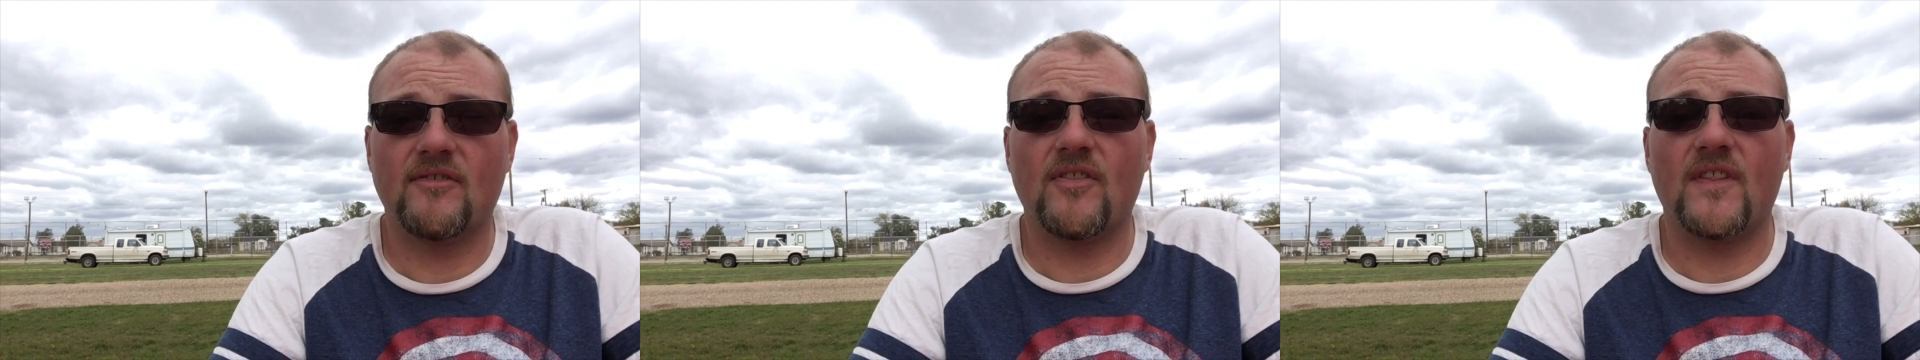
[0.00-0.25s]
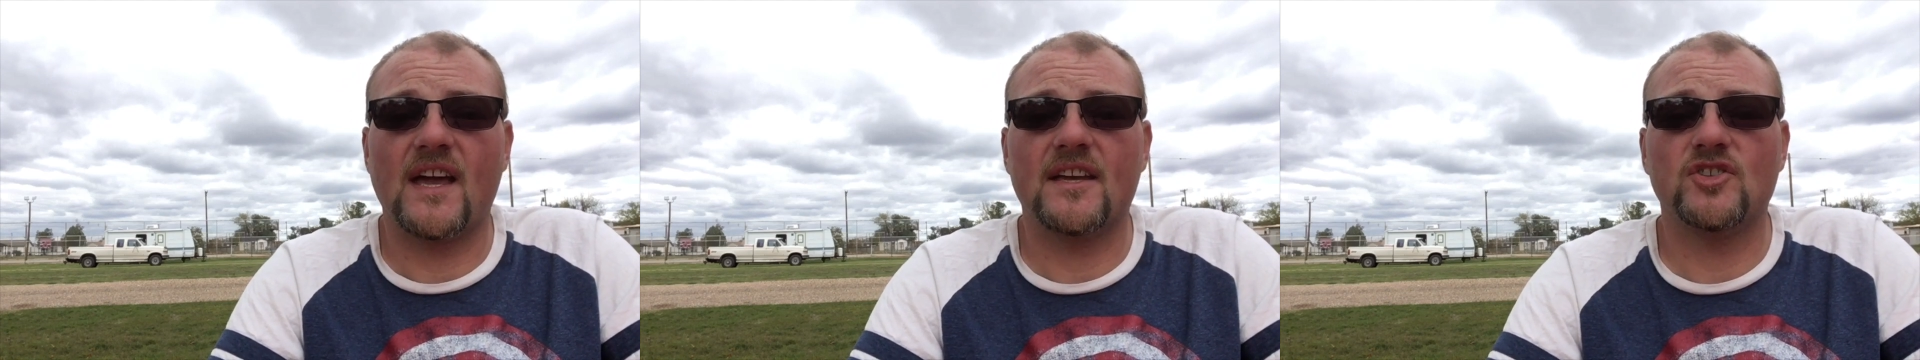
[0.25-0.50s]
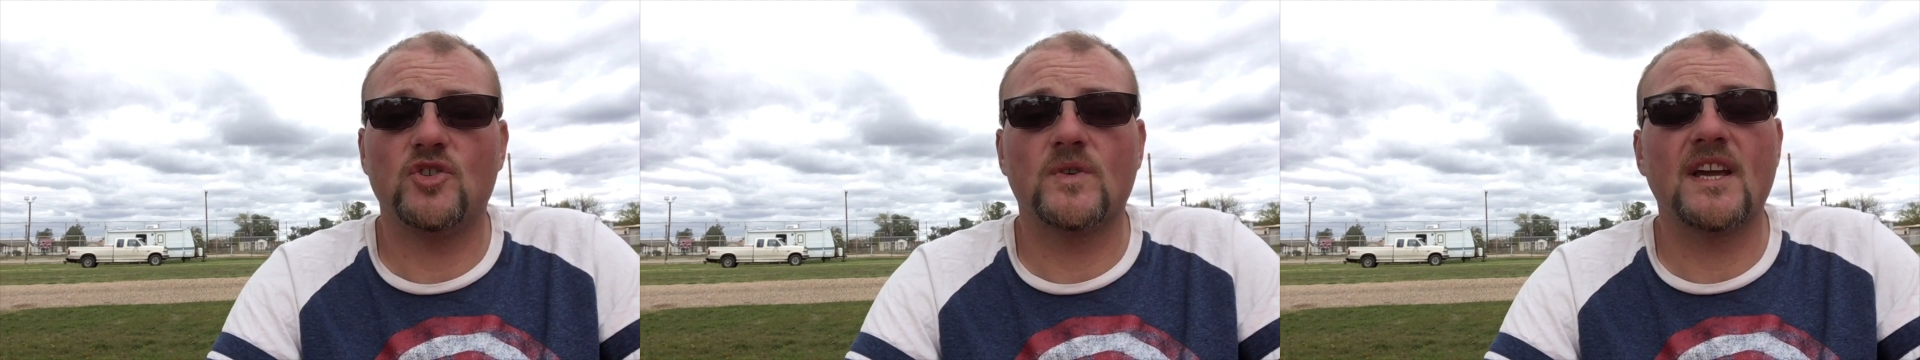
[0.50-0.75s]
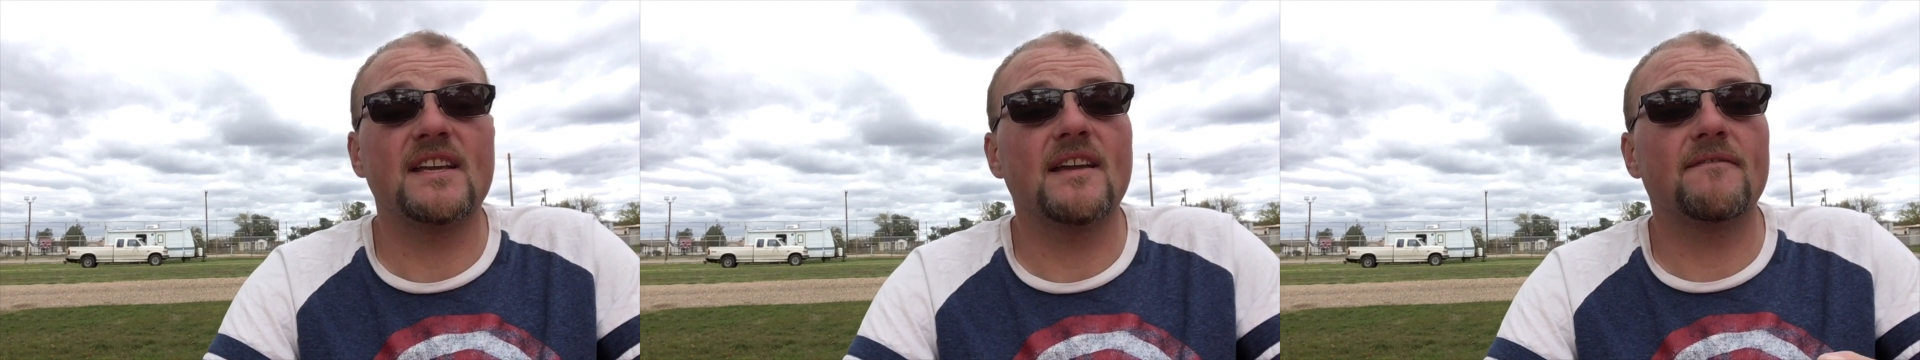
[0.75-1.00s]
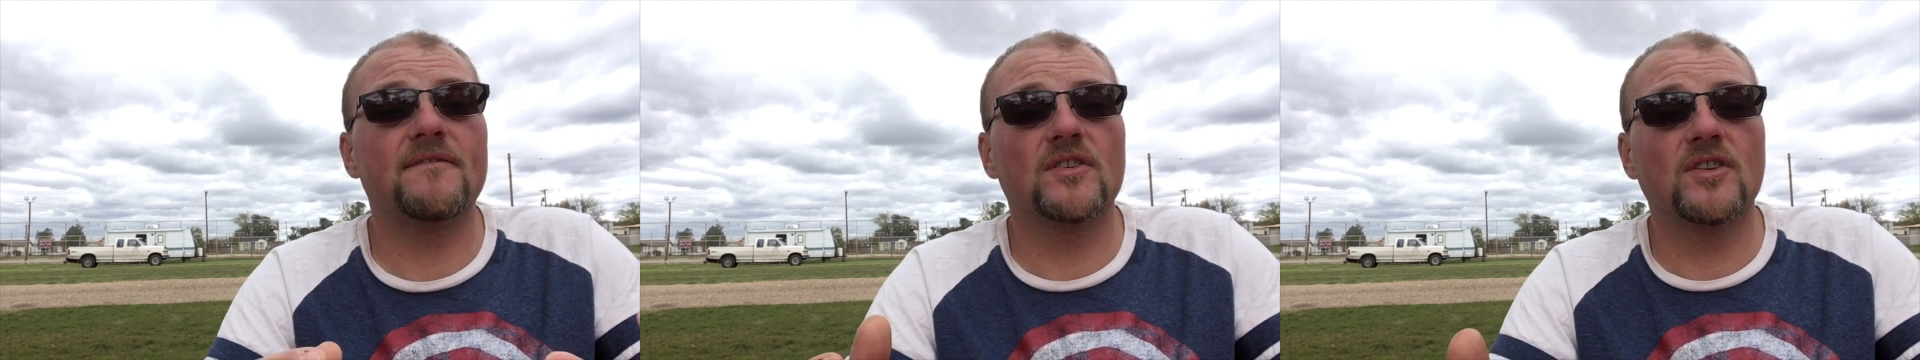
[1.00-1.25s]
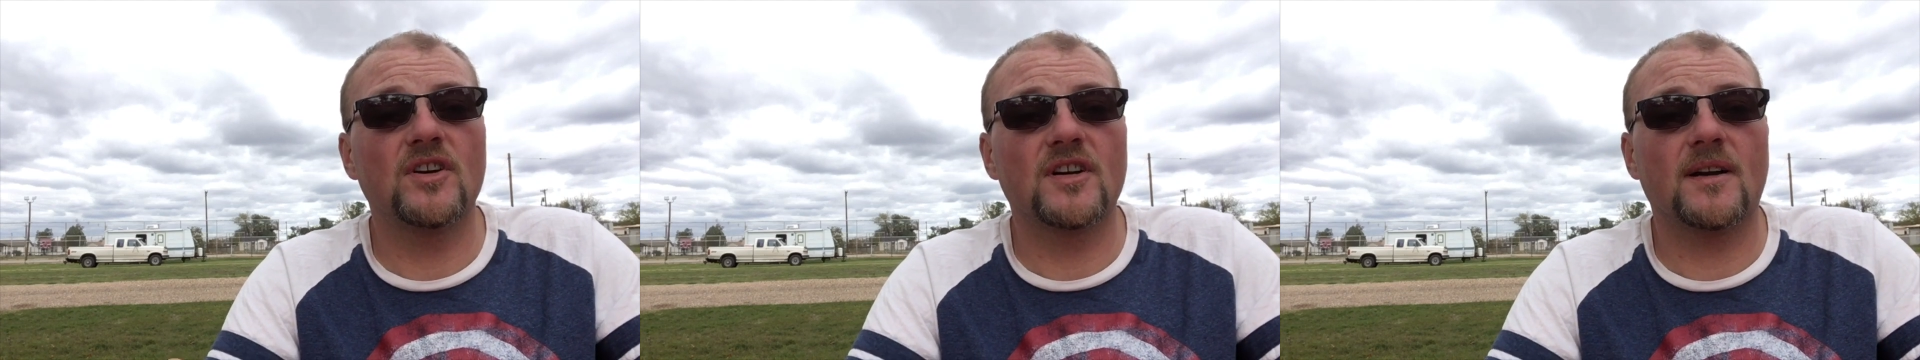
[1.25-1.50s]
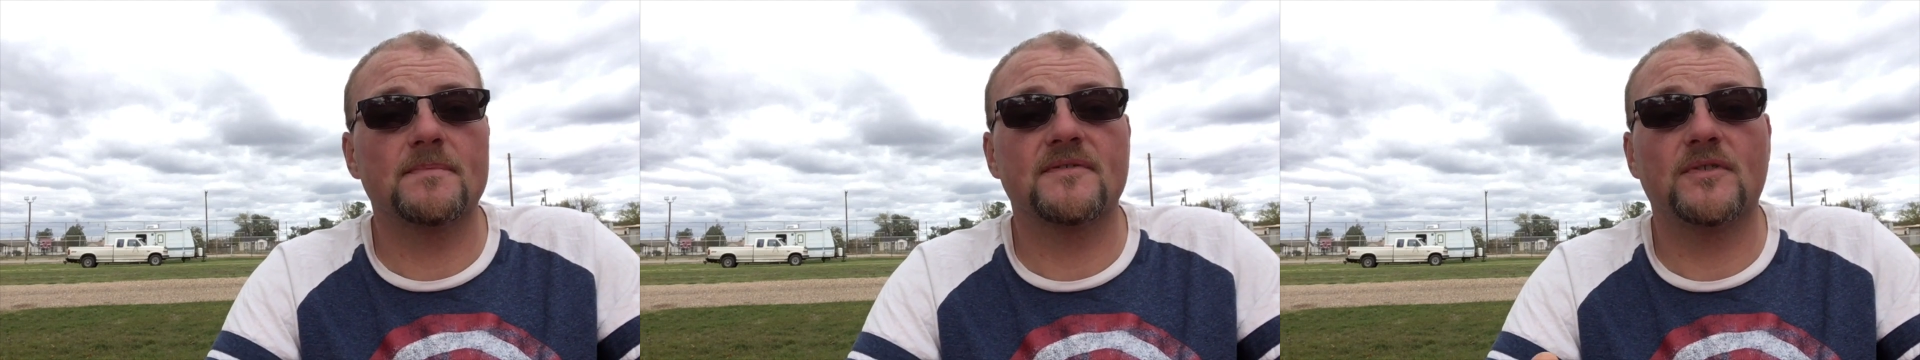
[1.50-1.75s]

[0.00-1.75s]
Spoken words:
that you can get full hookups,